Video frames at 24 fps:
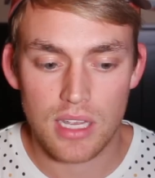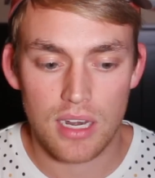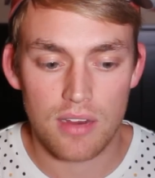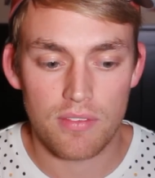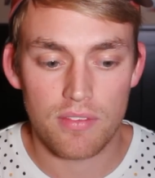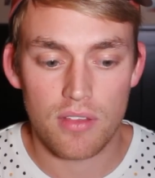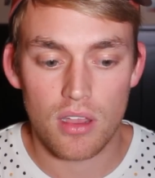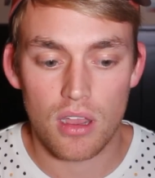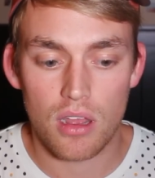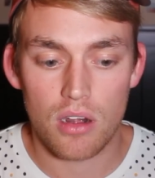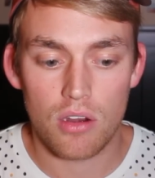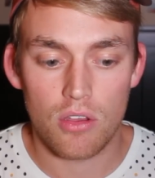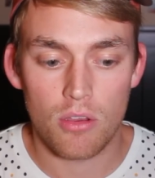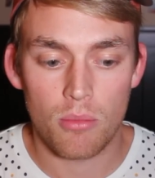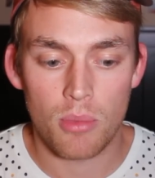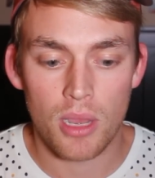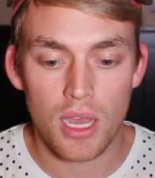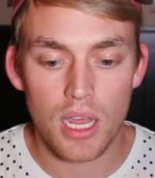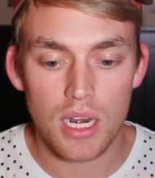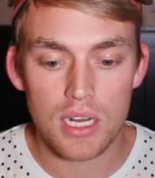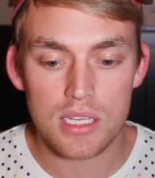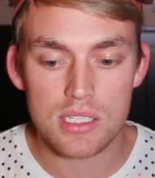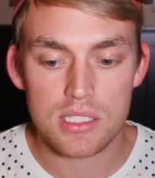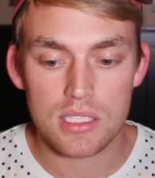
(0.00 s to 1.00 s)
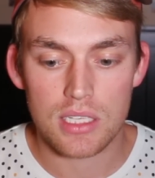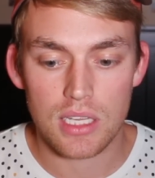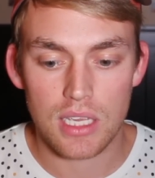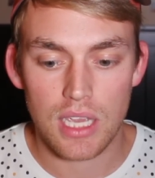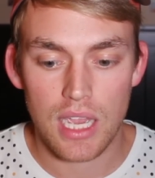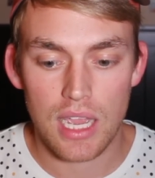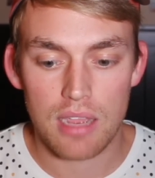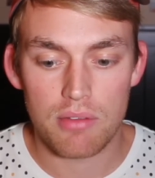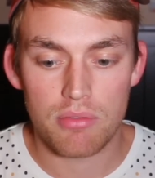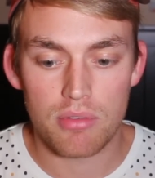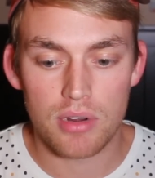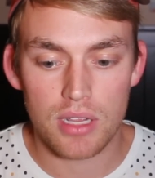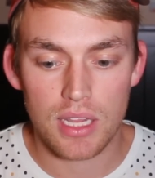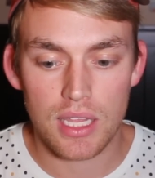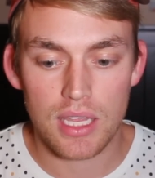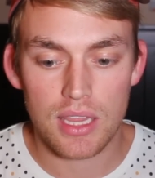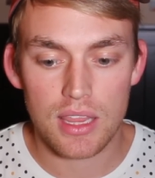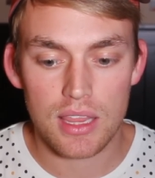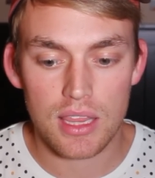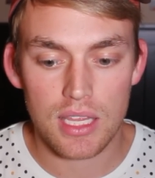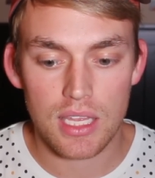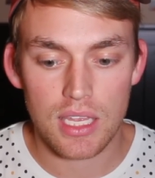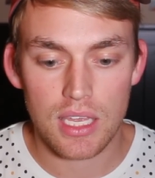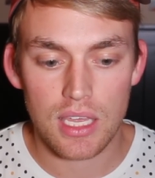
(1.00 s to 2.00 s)
that have gone home, honestly. I
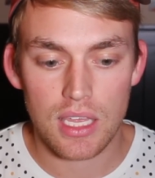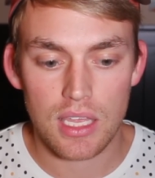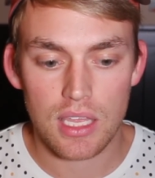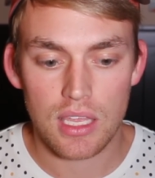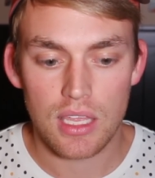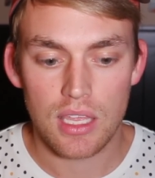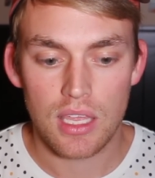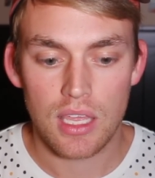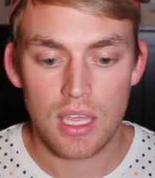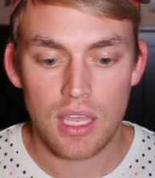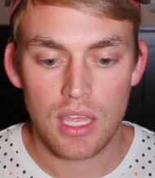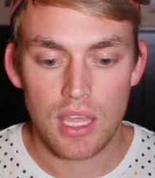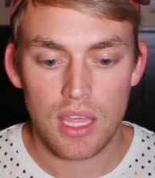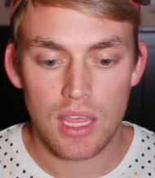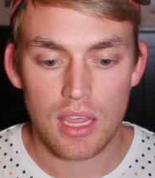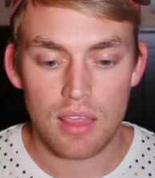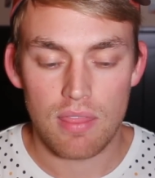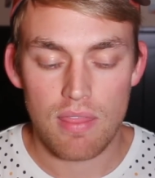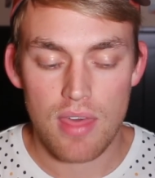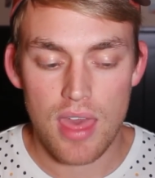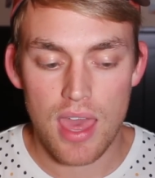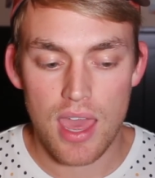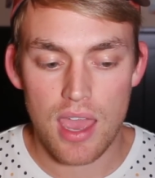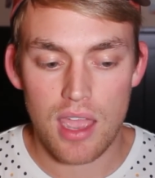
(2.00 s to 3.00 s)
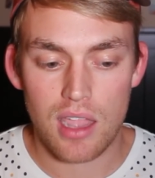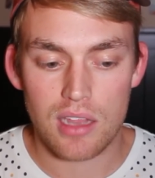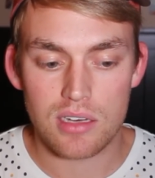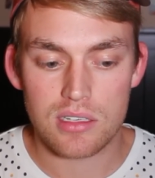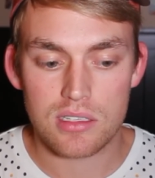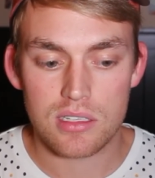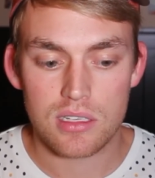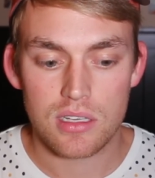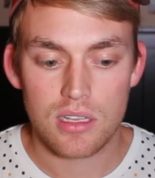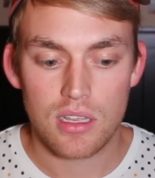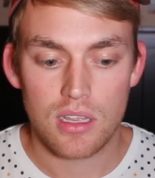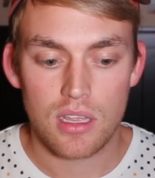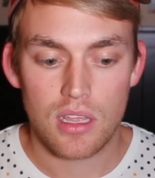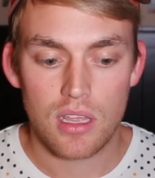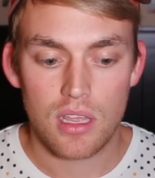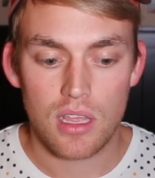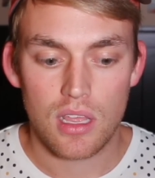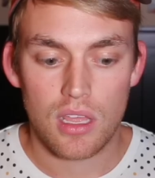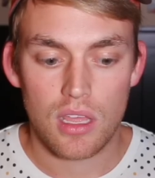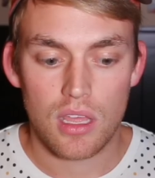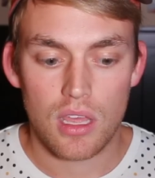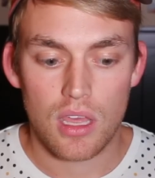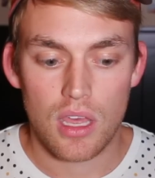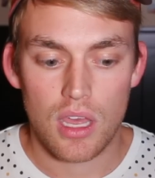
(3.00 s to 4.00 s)
really think that
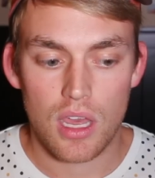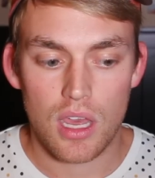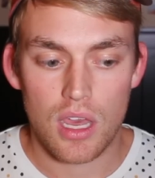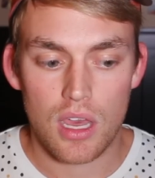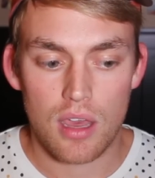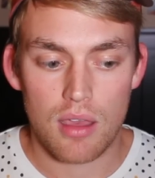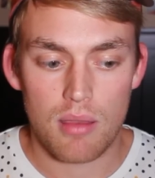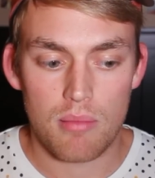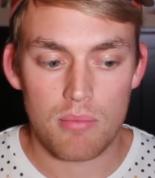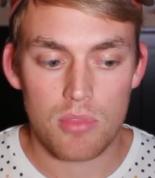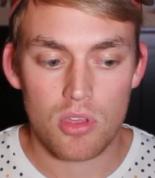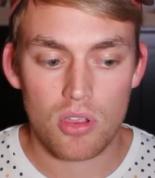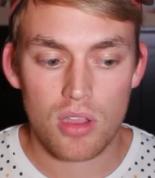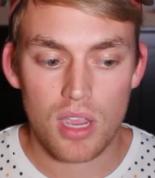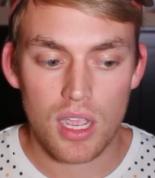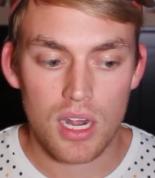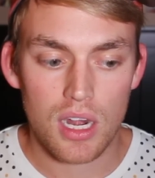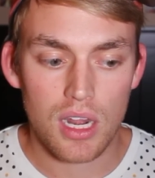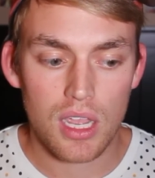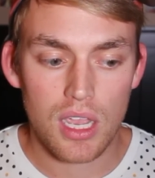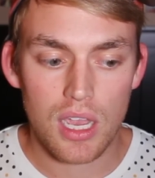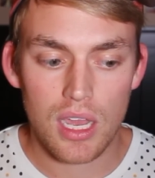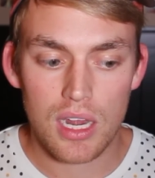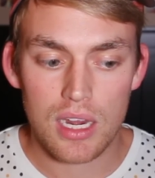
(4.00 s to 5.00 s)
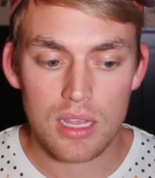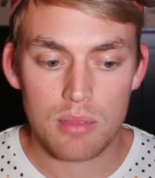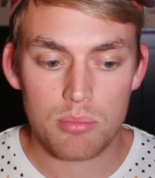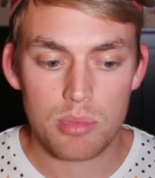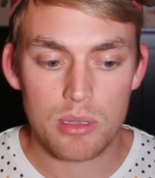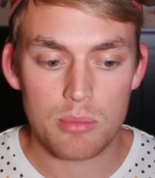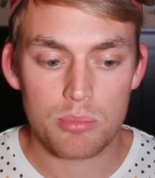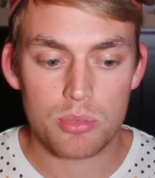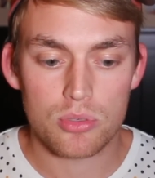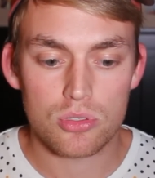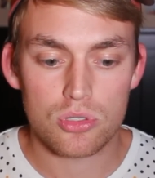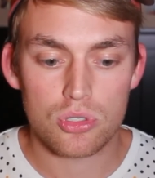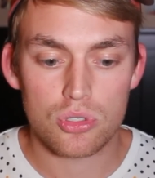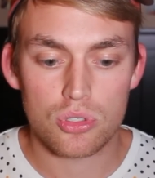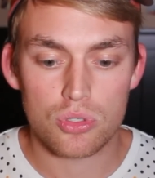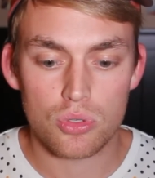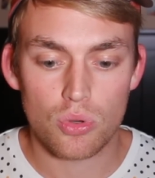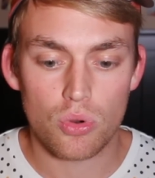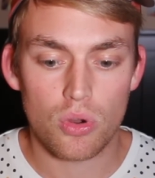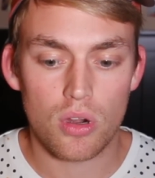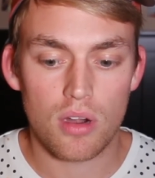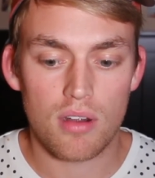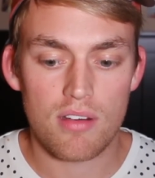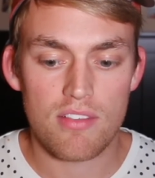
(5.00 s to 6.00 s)
they're kind of cutting people
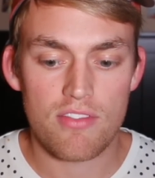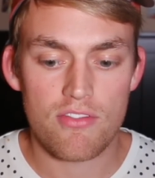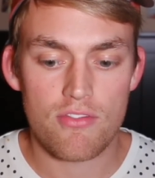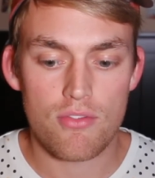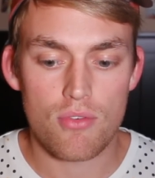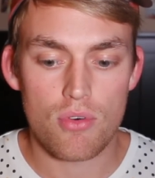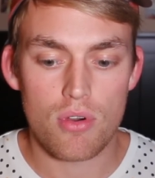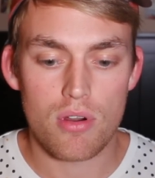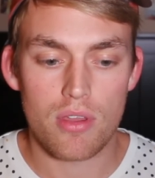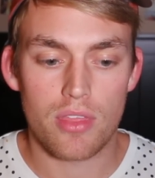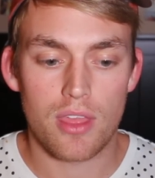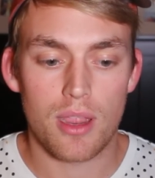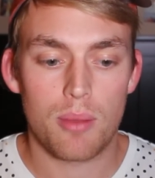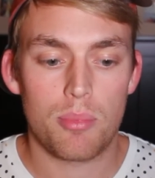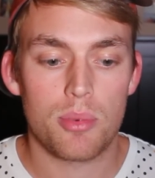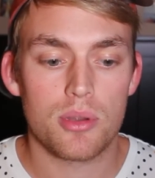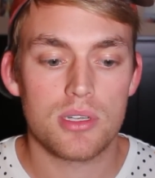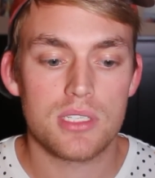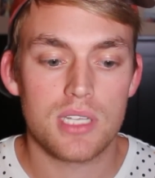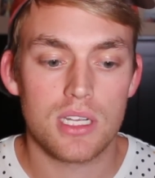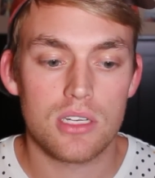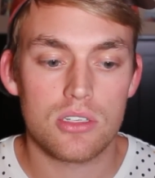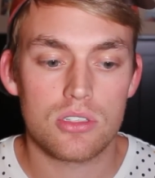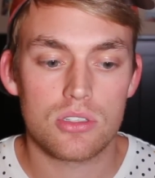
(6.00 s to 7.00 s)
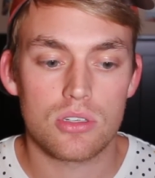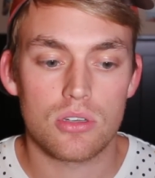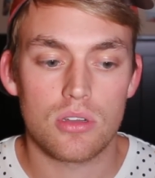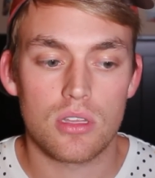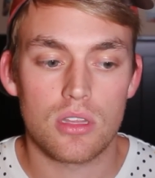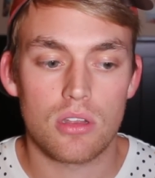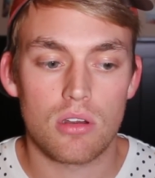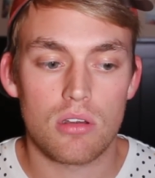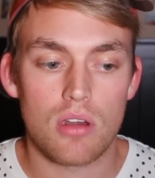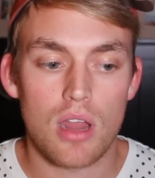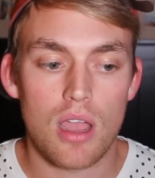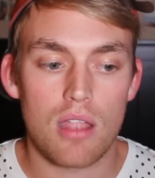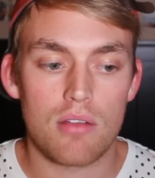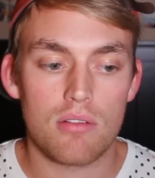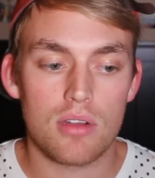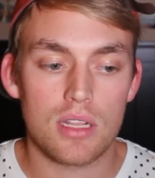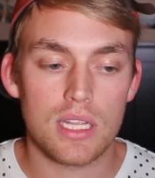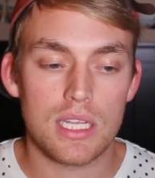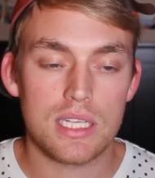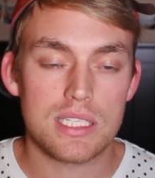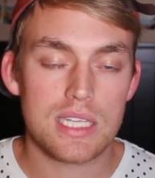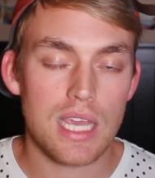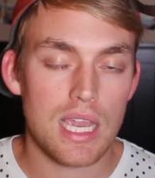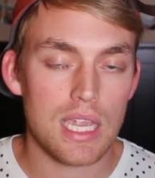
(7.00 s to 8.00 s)
short for their potential, and they're not
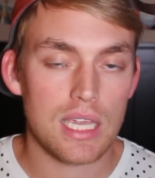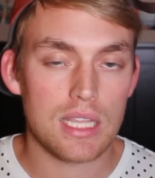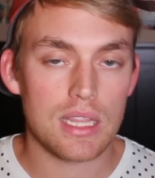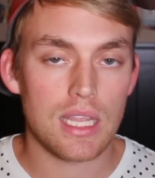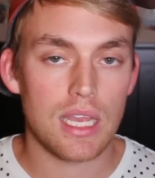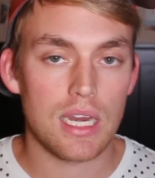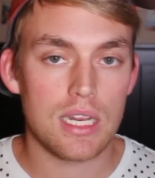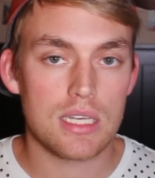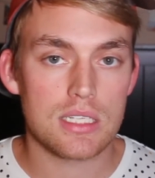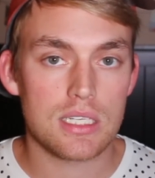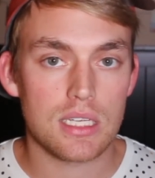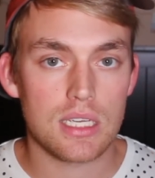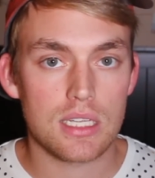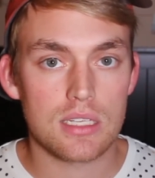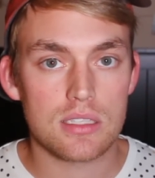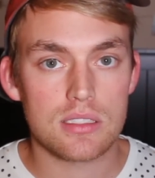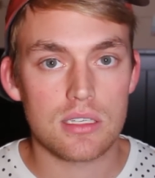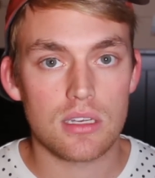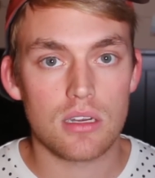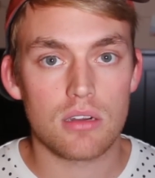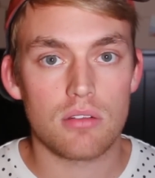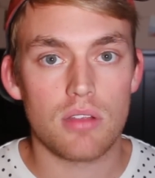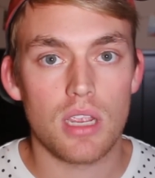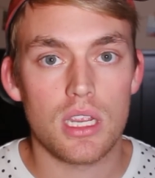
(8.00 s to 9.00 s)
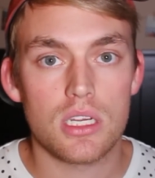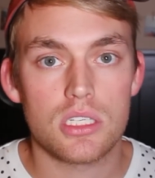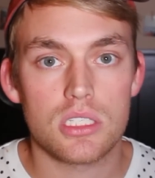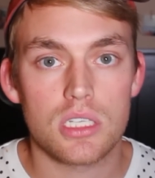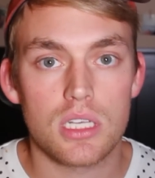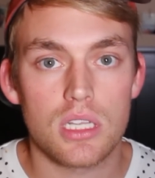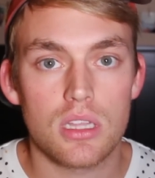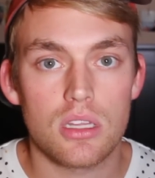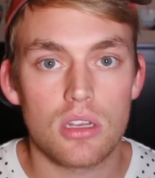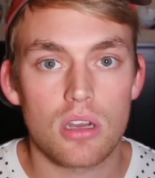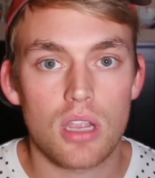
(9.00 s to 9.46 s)
really taking that into consideration.